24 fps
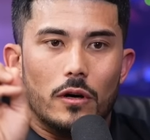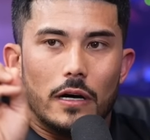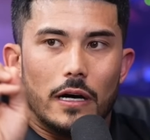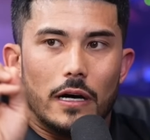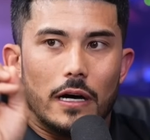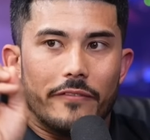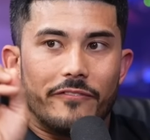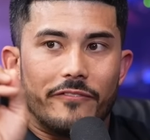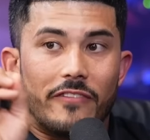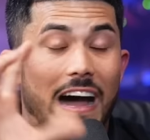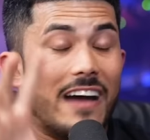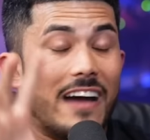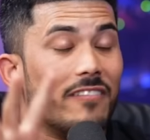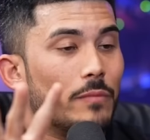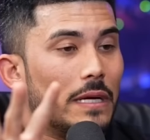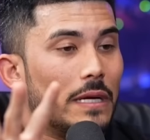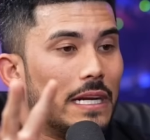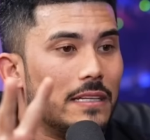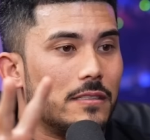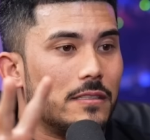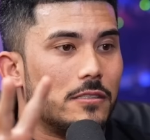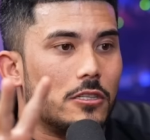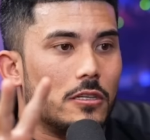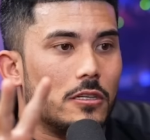5
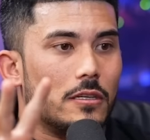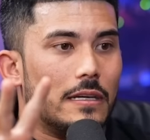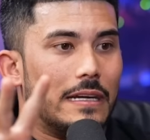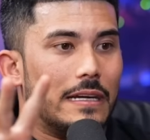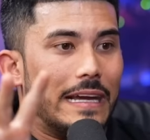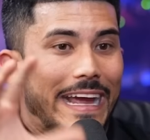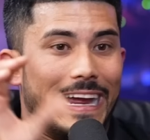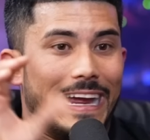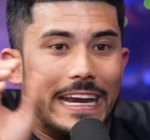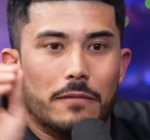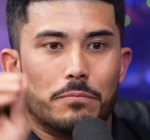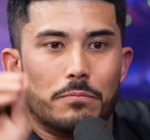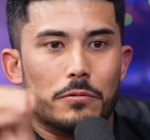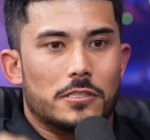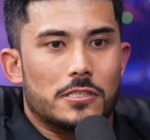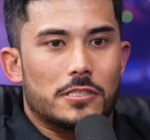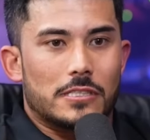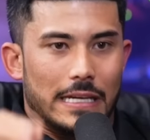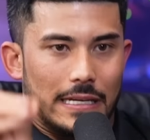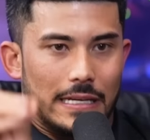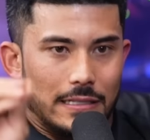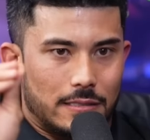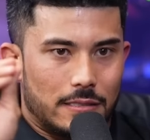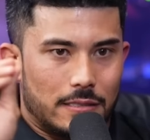minutes,
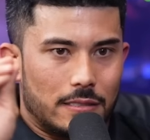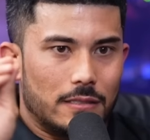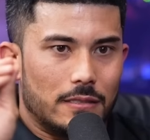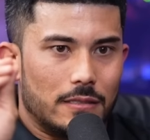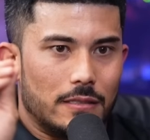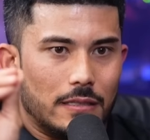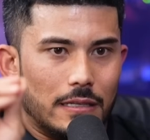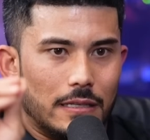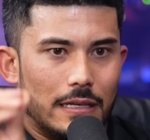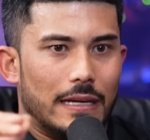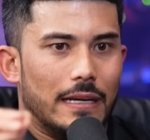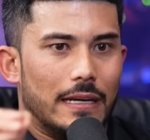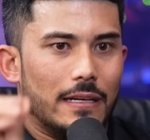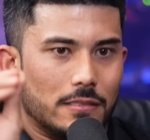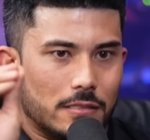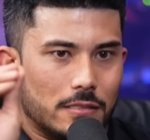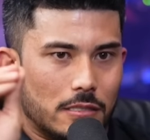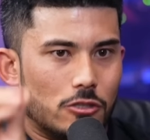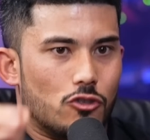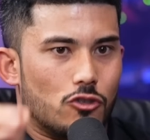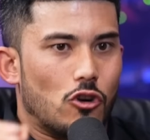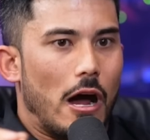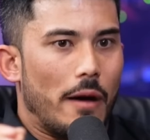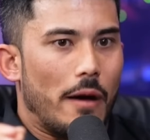80% is
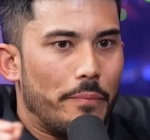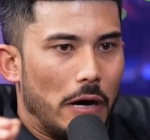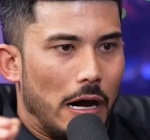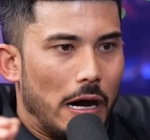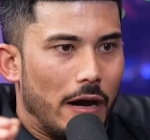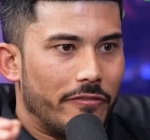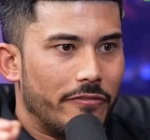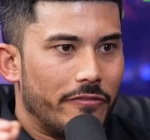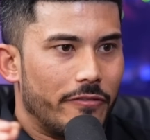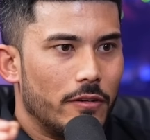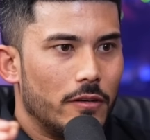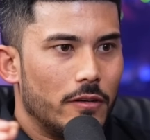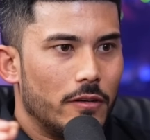the drop-off.